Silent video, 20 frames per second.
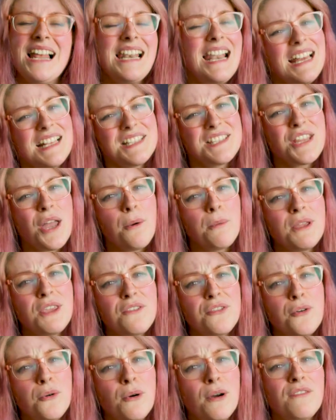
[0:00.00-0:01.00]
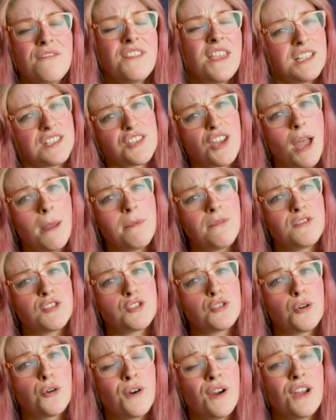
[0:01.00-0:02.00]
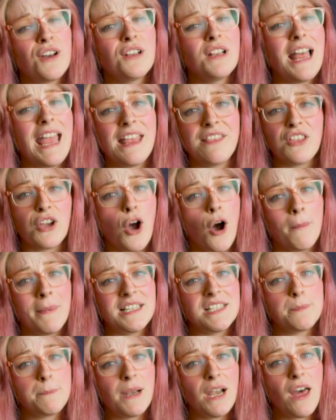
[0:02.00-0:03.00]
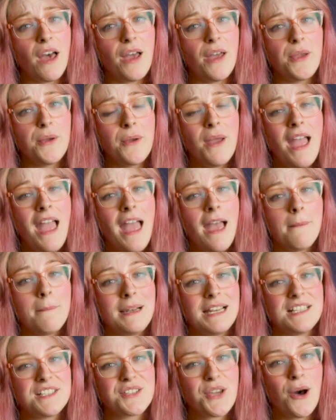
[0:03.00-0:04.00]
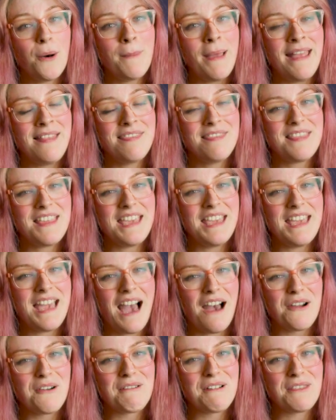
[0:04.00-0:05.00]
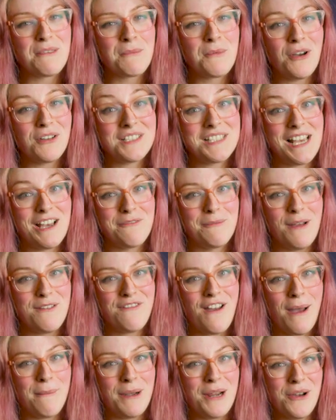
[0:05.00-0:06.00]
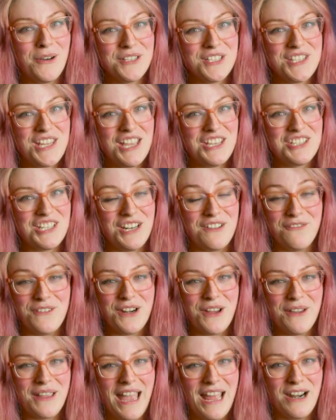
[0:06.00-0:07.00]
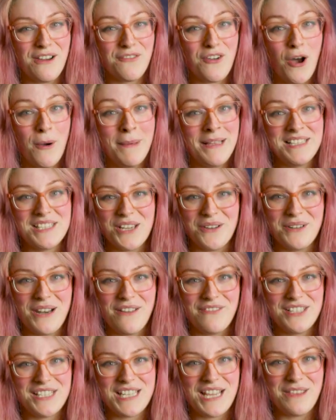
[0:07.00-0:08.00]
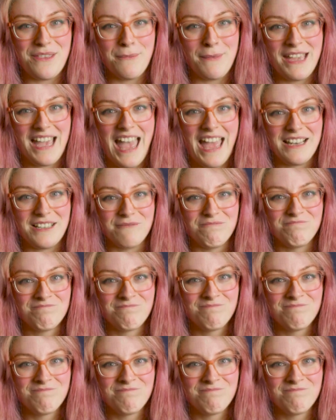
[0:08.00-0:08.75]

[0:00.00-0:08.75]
Let us know what you thought of this type of tutorial in the comments below. Please comment, the algorithm gods have my family hostage and if we don't get enough comments, I'll never see them again.